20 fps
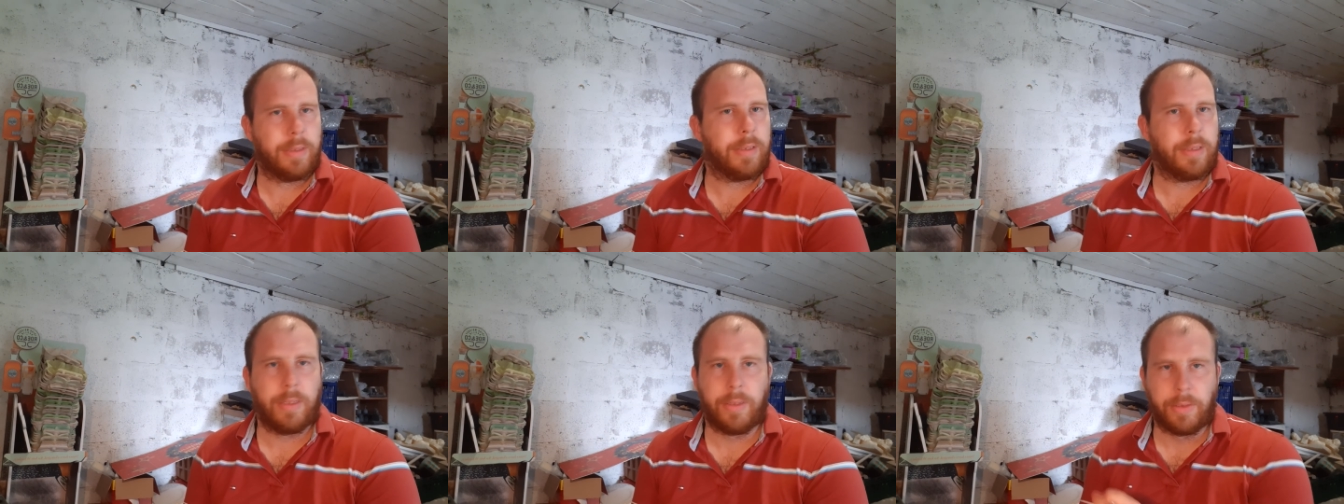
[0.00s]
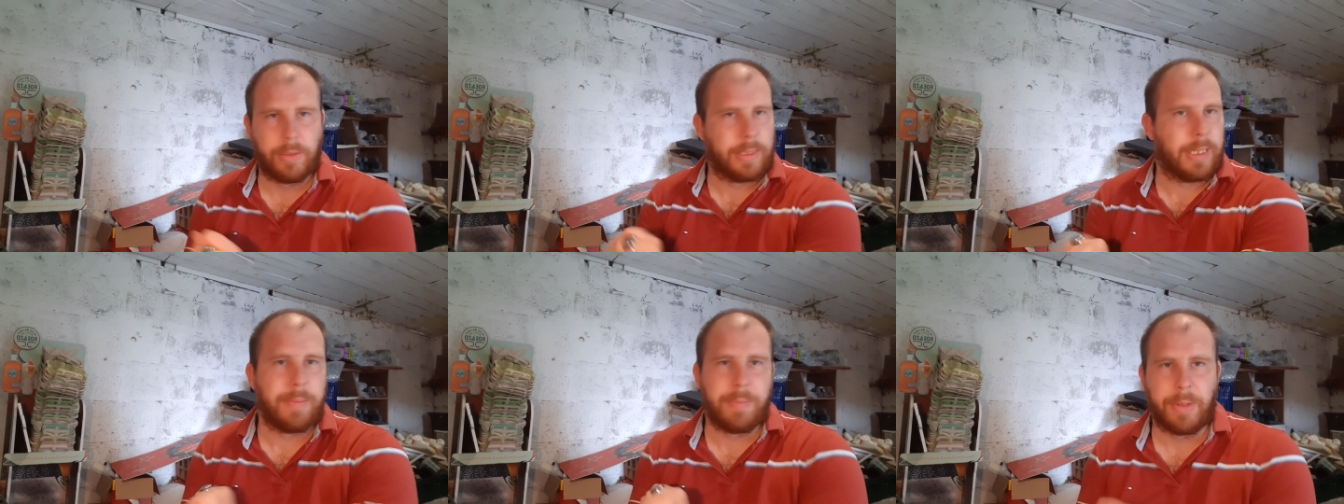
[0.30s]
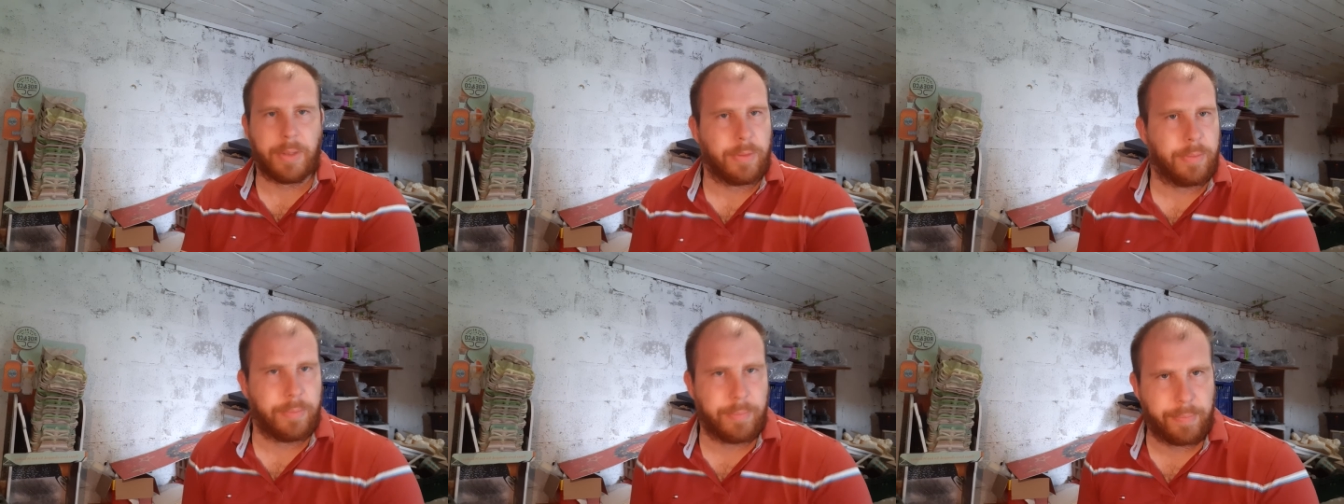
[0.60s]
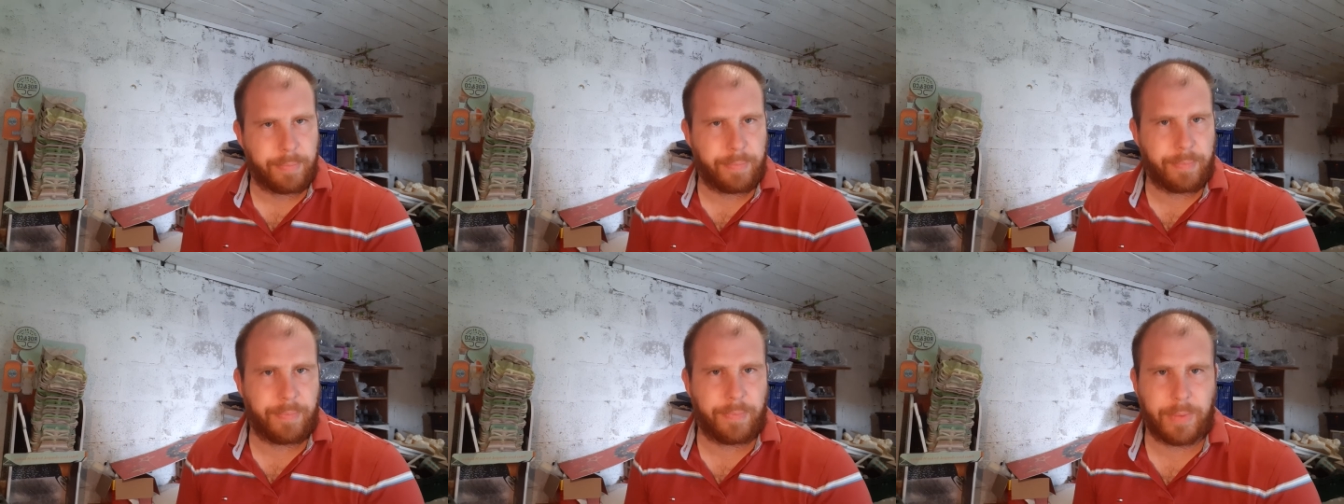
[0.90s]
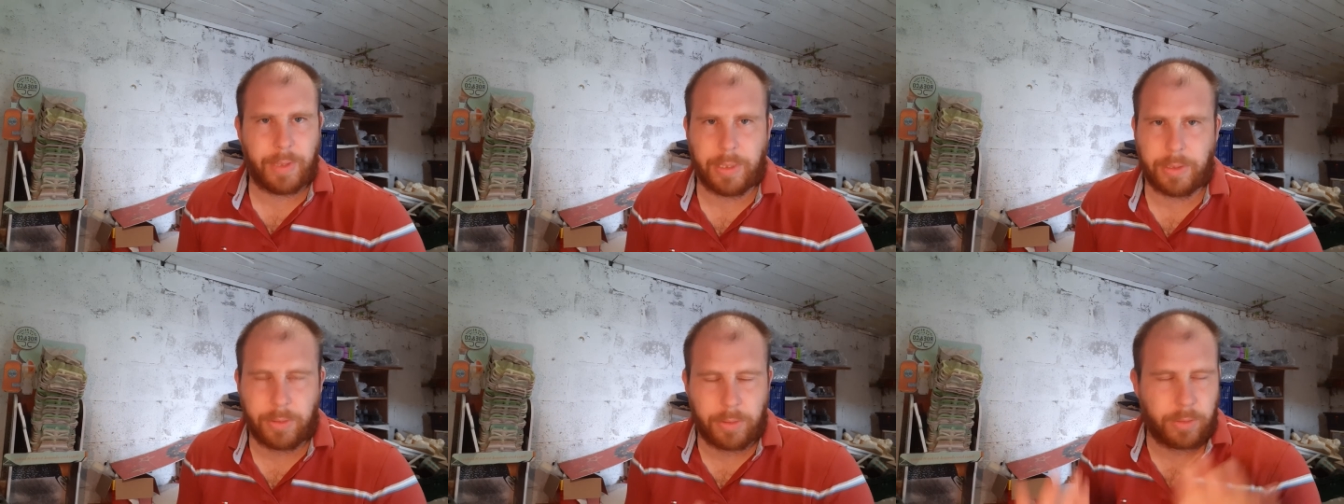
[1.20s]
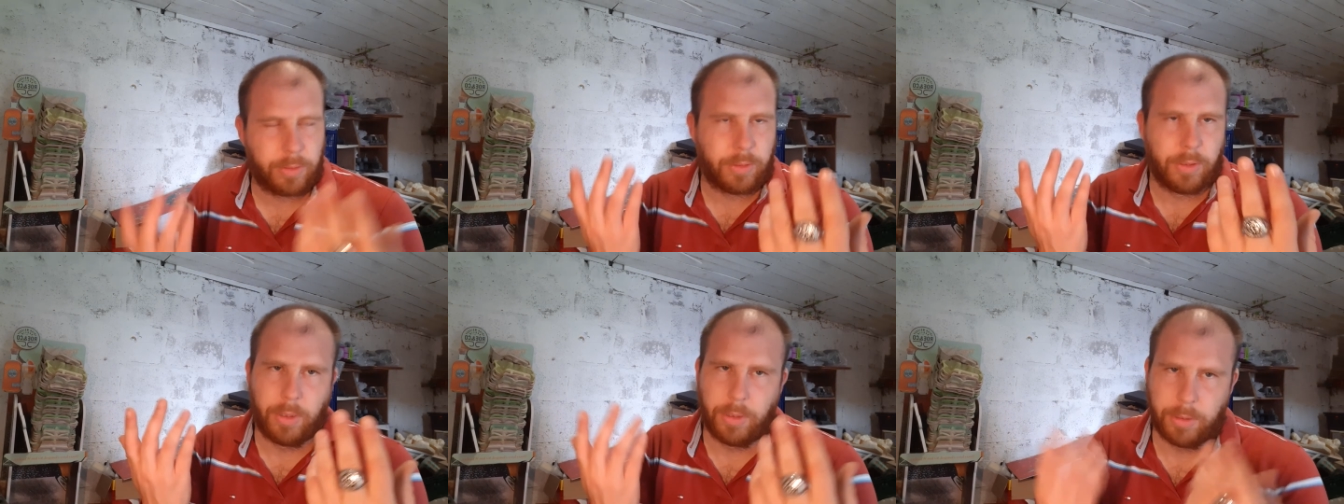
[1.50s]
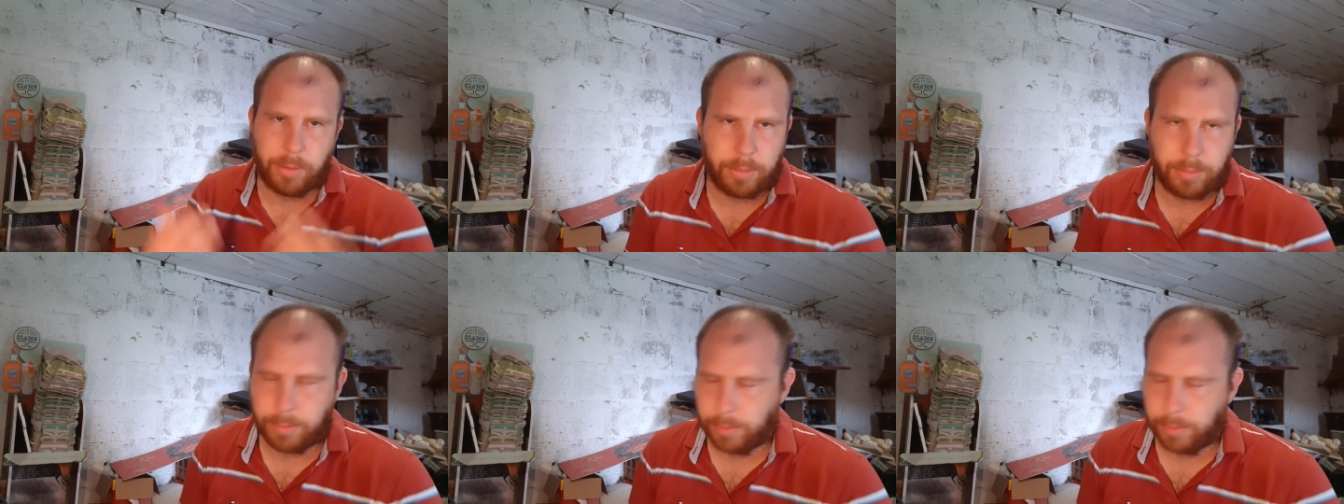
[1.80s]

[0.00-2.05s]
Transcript: on the same model. That's just not.